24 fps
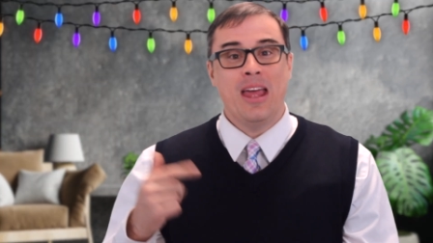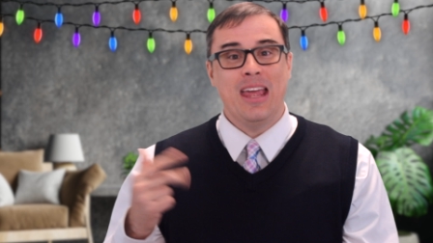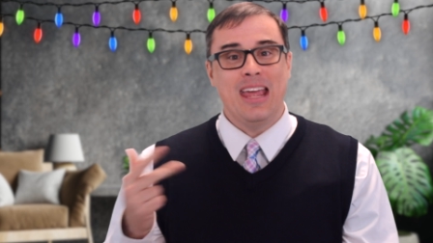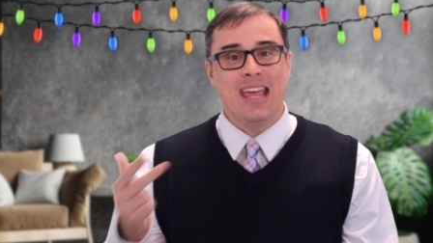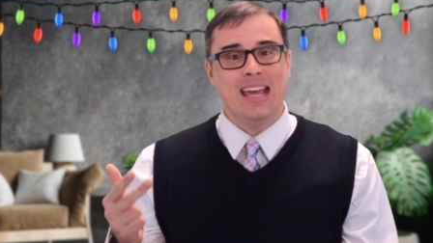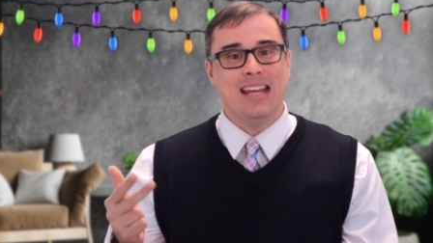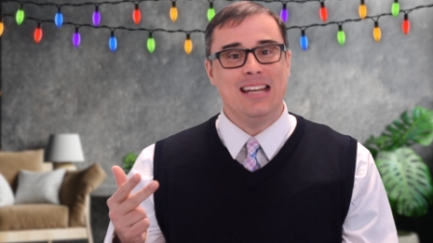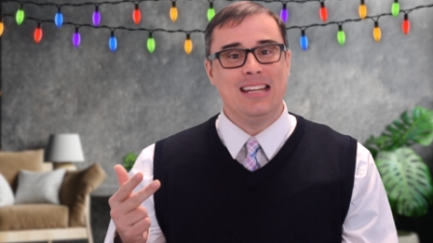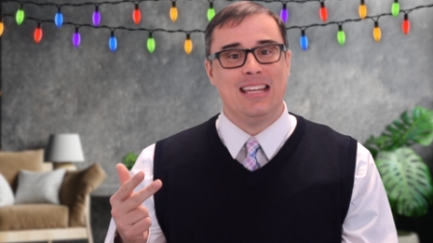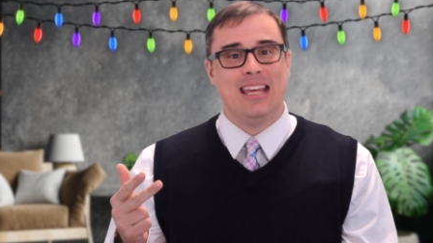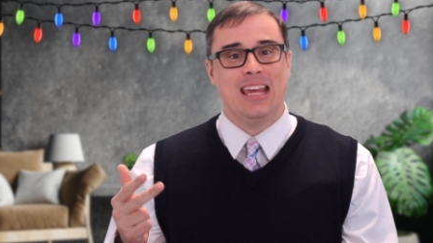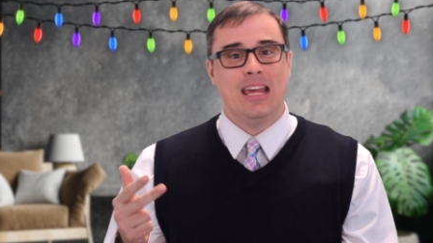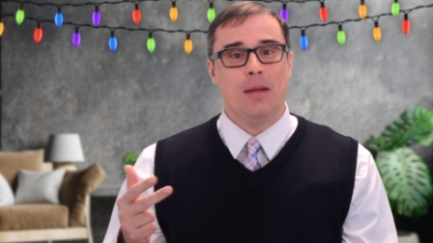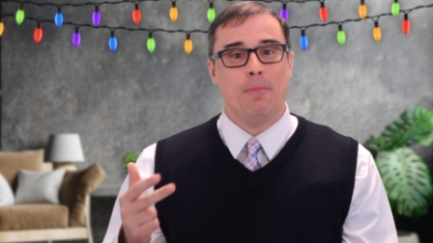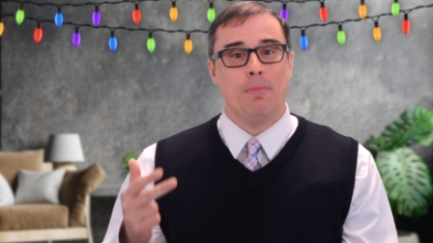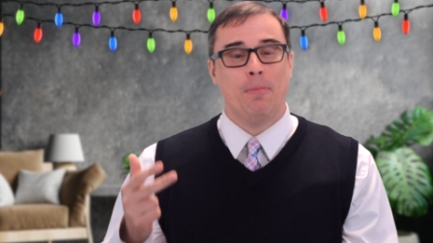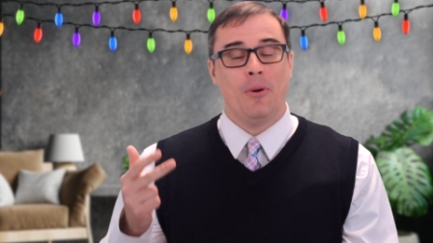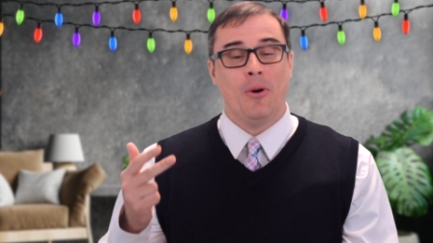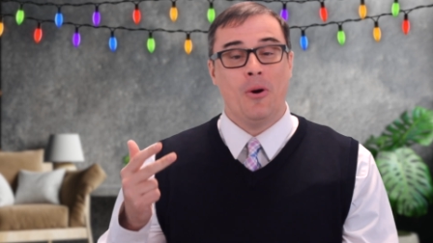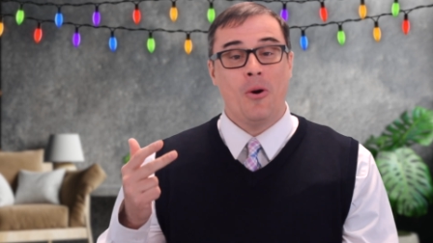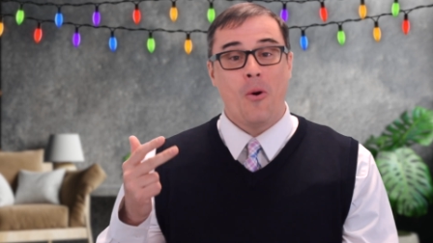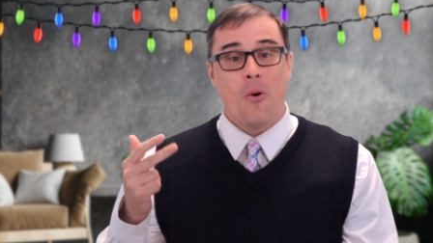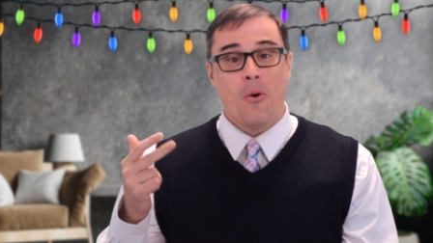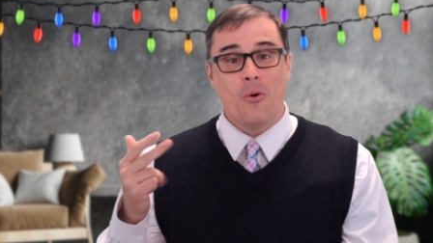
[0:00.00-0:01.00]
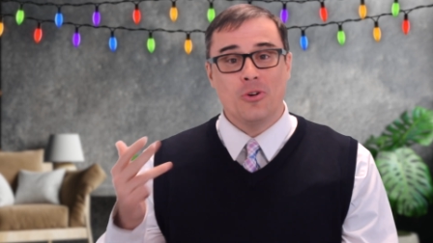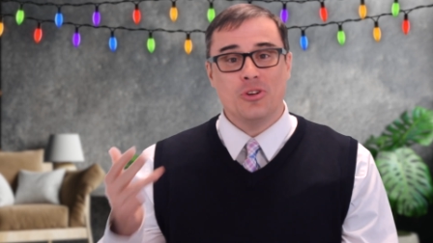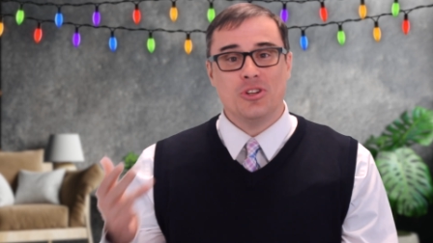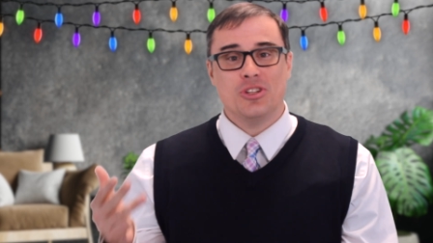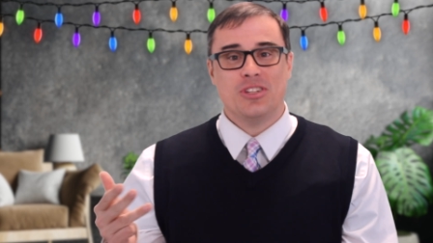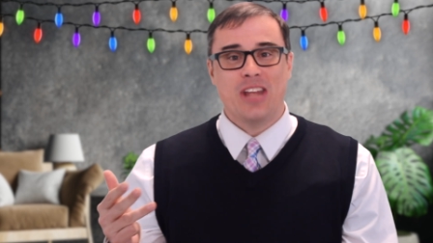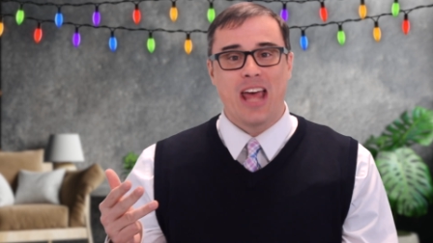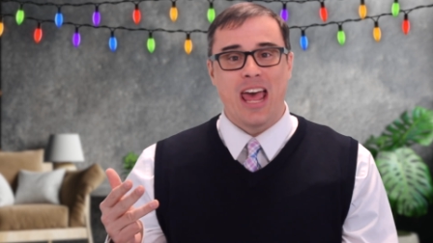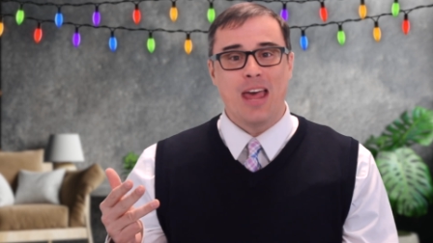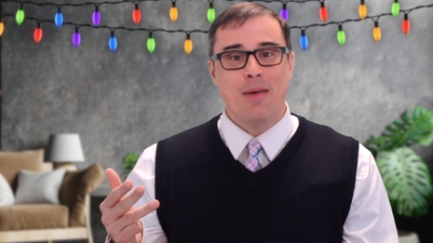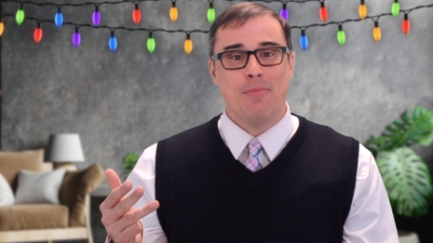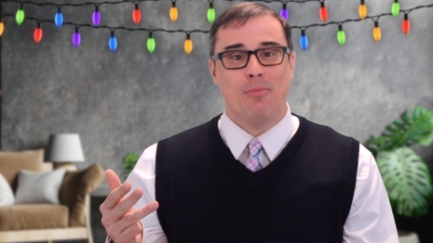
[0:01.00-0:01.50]
innkeeper, or
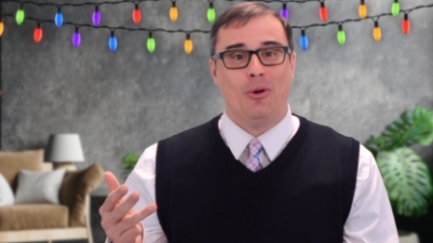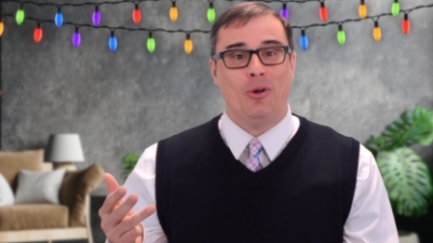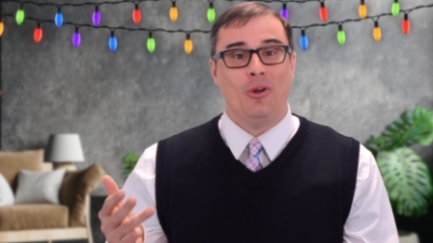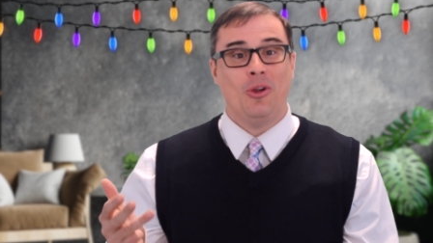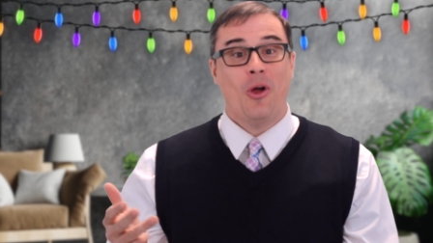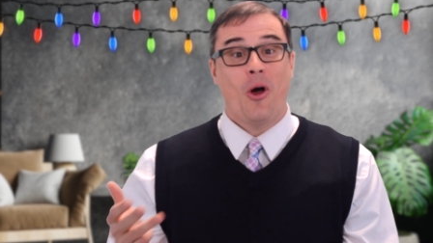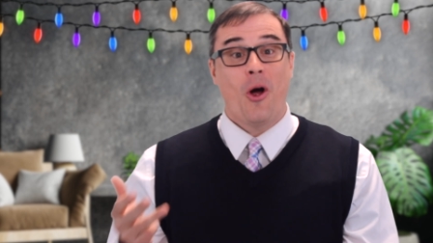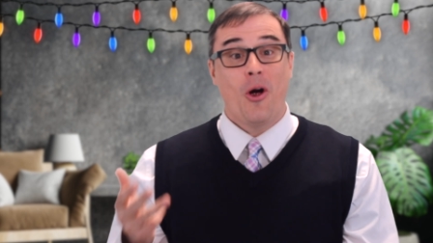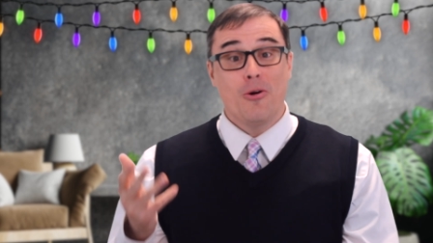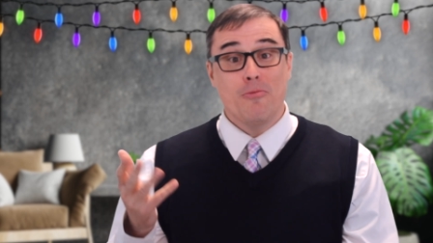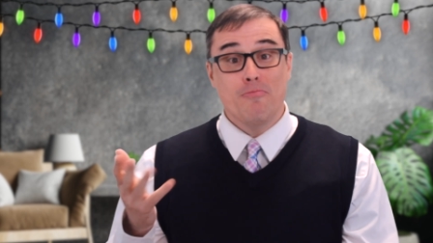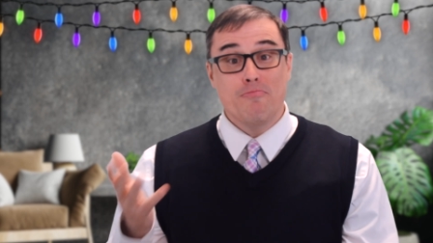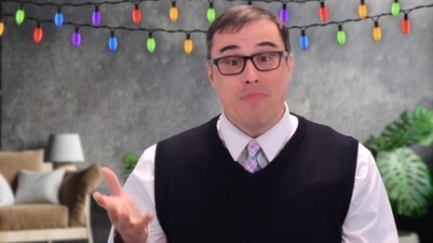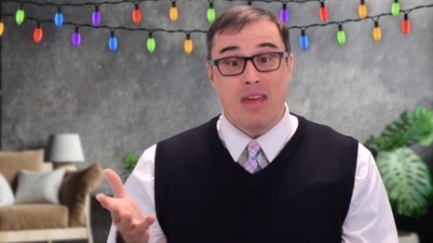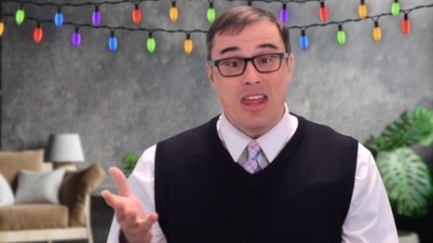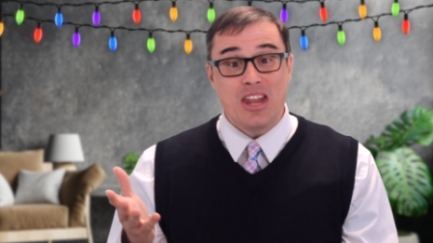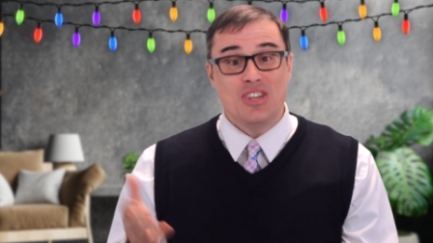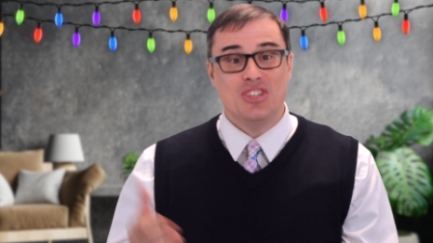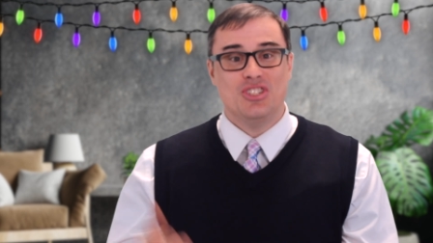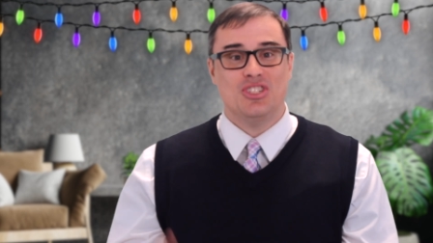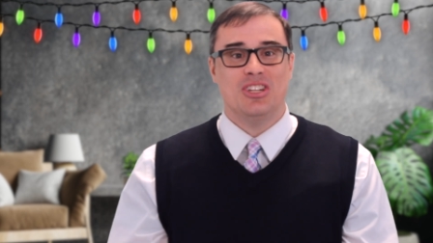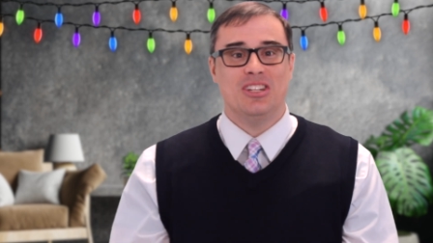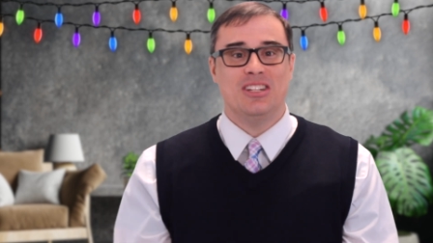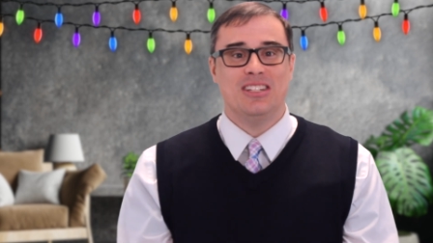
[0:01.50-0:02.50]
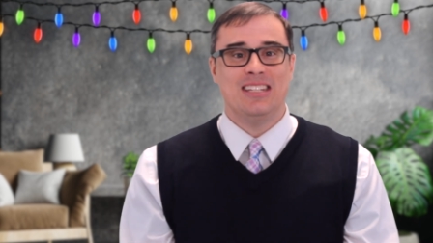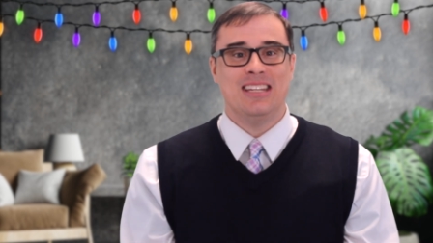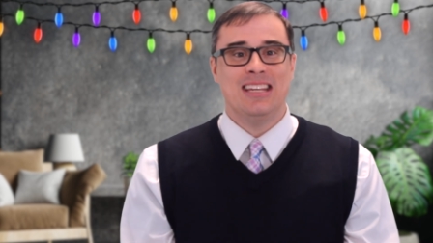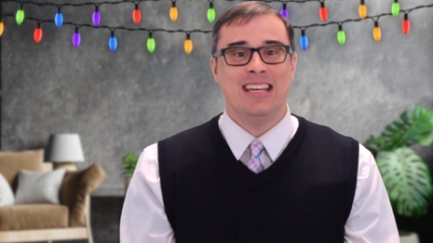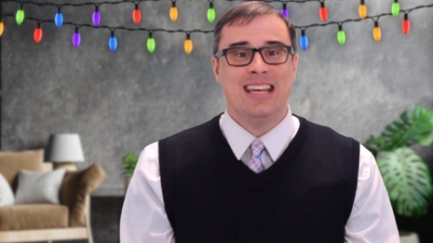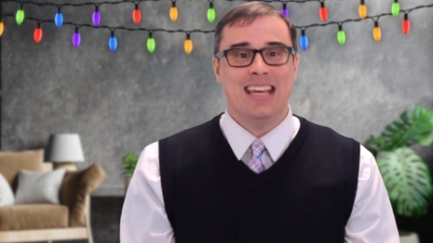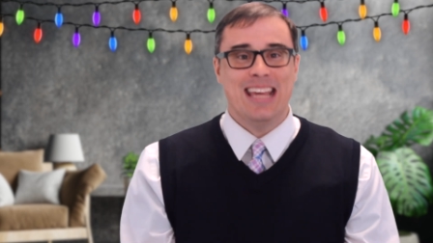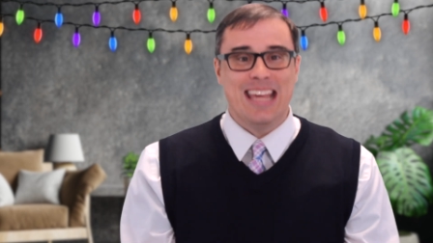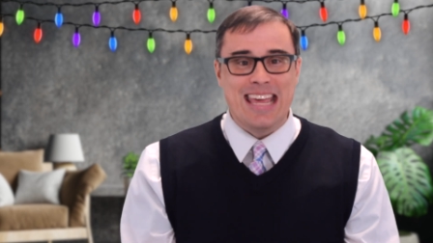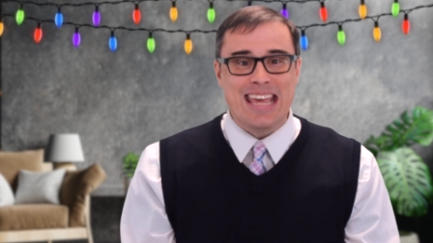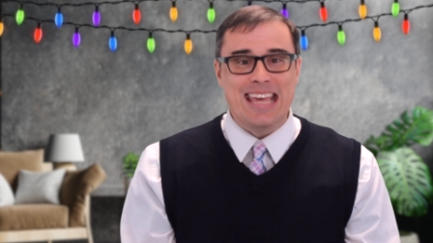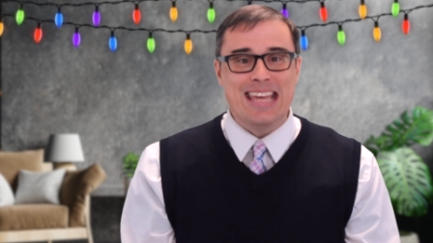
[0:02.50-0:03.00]
stable, are mentioned
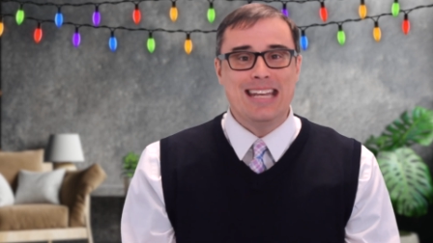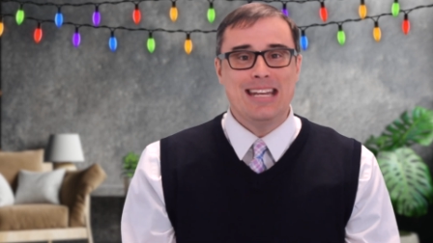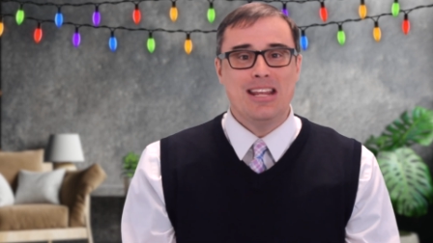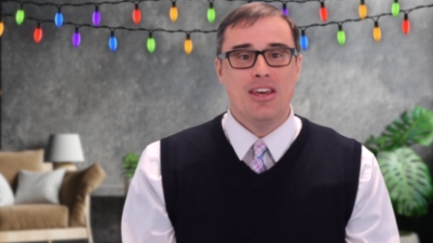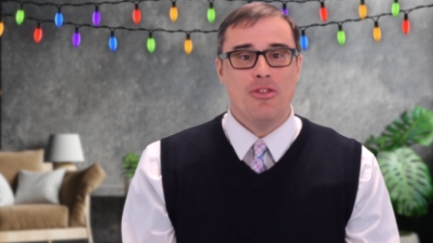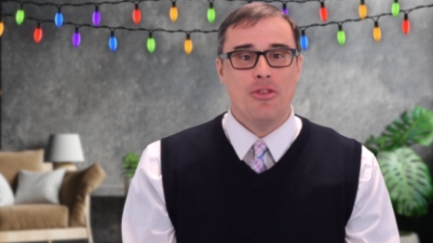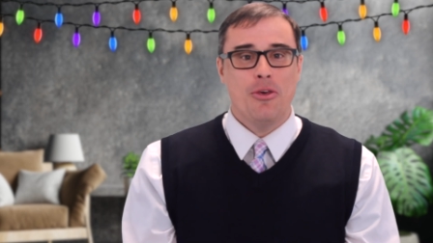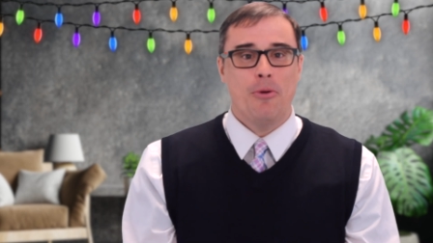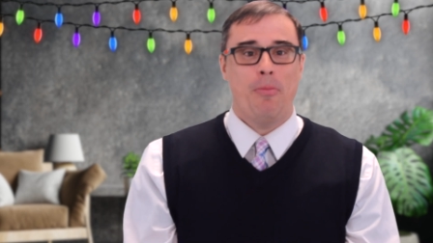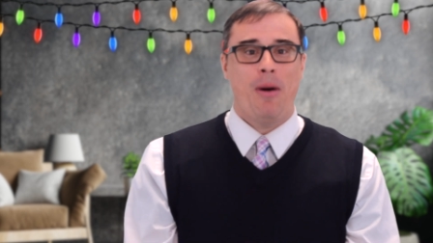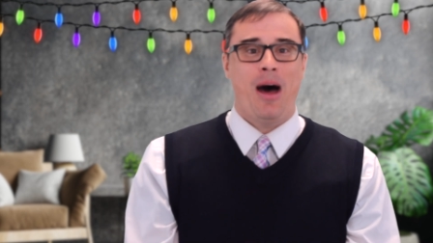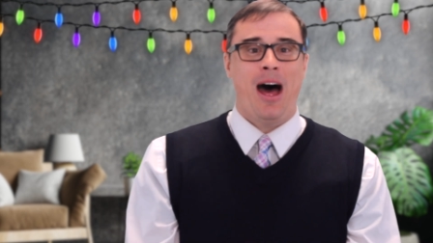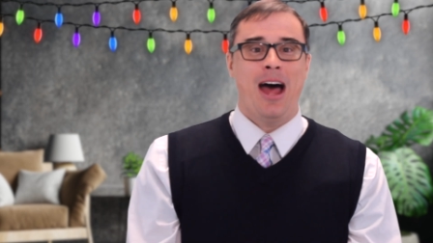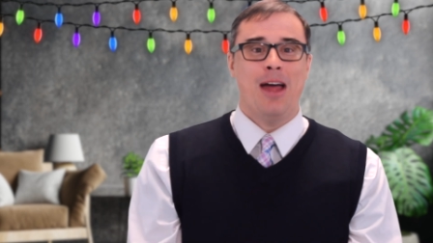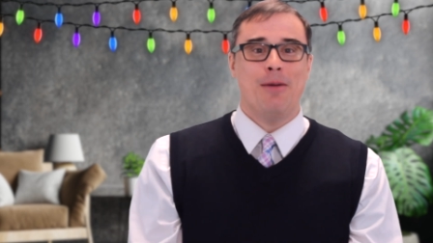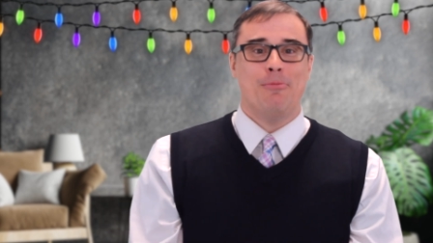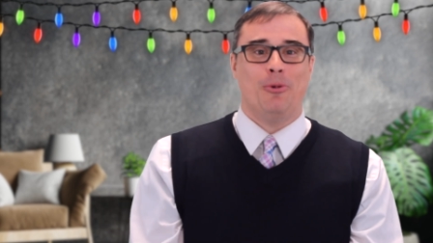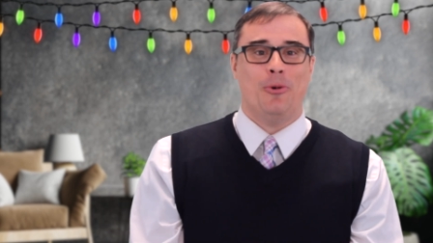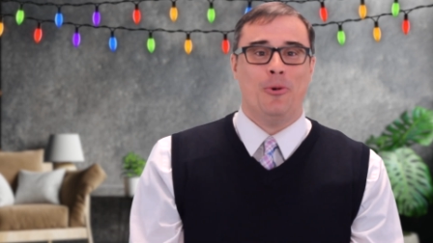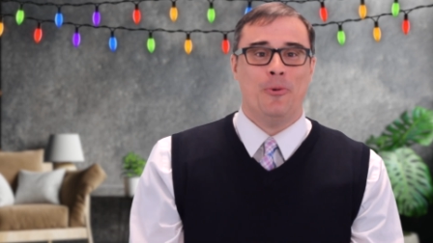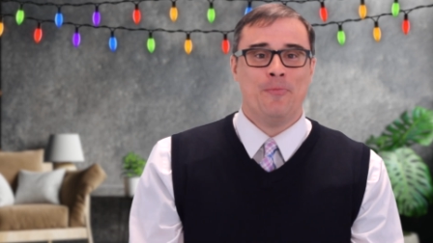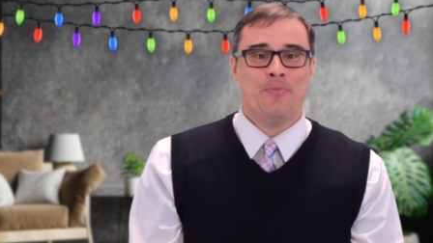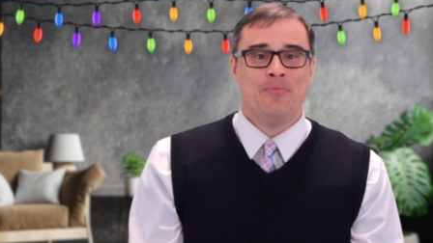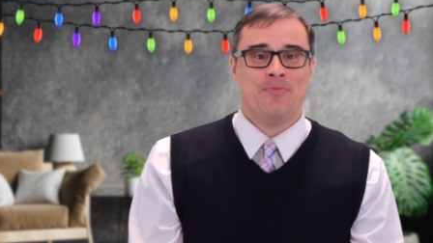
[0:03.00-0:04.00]
in the Bible.